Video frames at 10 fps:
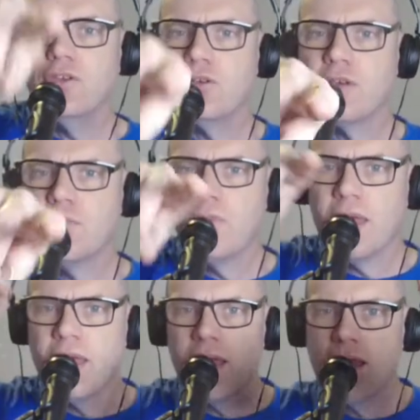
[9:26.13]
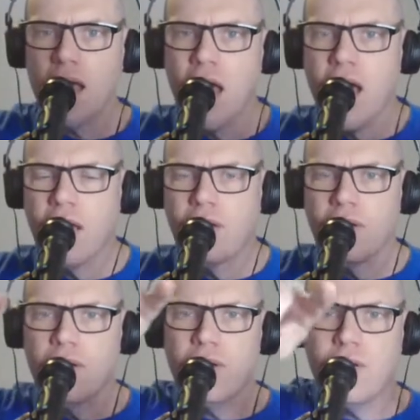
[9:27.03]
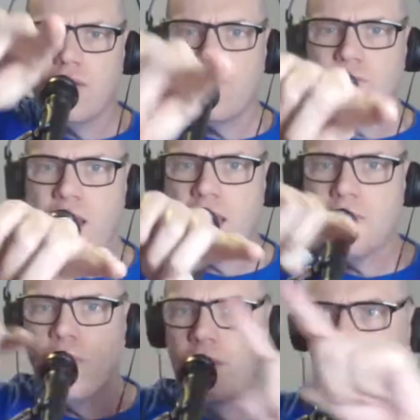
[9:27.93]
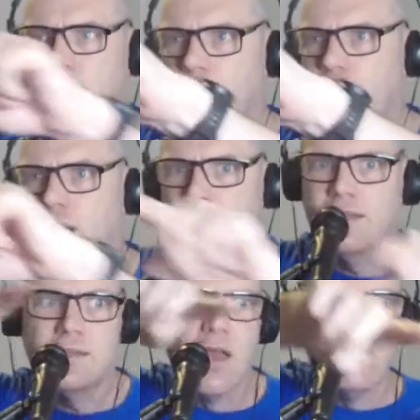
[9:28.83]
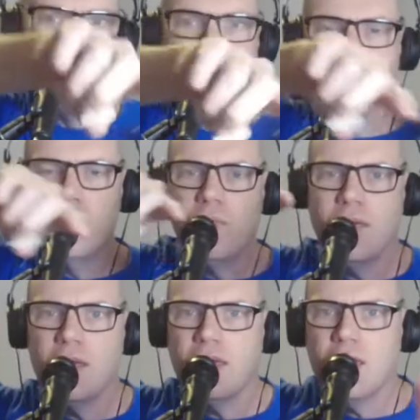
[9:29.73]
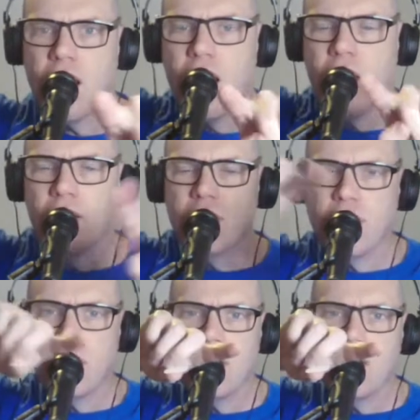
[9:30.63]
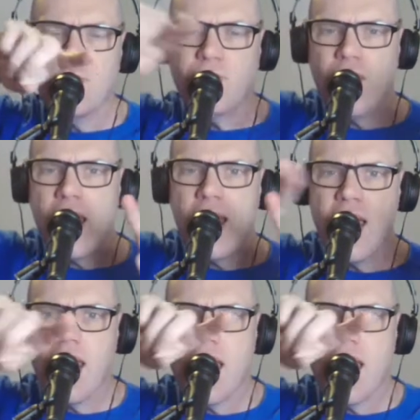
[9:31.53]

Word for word: You can be a good friend. Point to your friend. You can be a good friend.